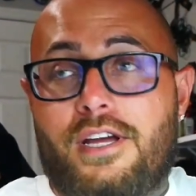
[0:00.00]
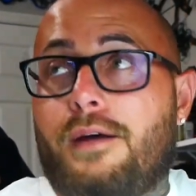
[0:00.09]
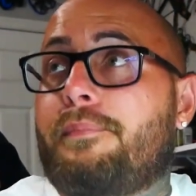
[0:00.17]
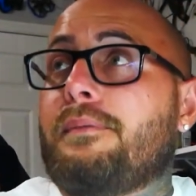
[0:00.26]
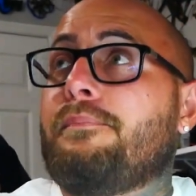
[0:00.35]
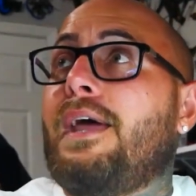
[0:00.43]

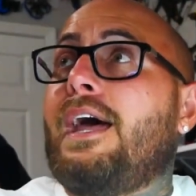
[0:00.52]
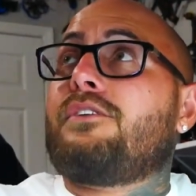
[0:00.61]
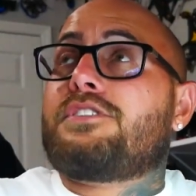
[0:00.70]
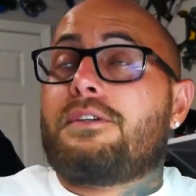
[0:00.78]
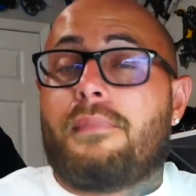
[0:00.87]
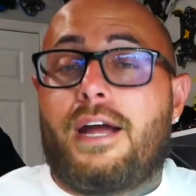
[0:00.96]
up and
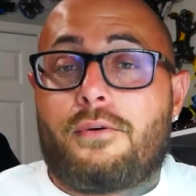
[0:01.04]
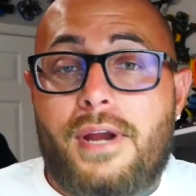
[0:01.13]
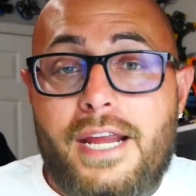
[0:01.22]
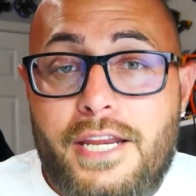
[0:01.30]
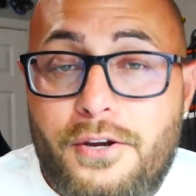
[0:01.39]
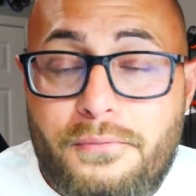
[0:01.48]
bound to my
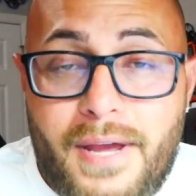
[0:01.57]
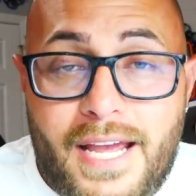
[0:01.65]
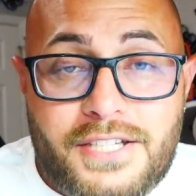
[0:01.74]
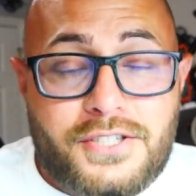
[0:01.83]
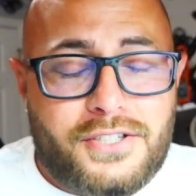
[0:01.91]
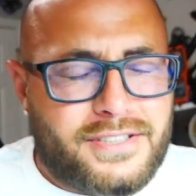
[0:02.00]
Radio
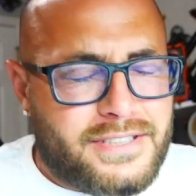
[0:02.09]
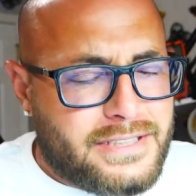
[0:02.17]
Master.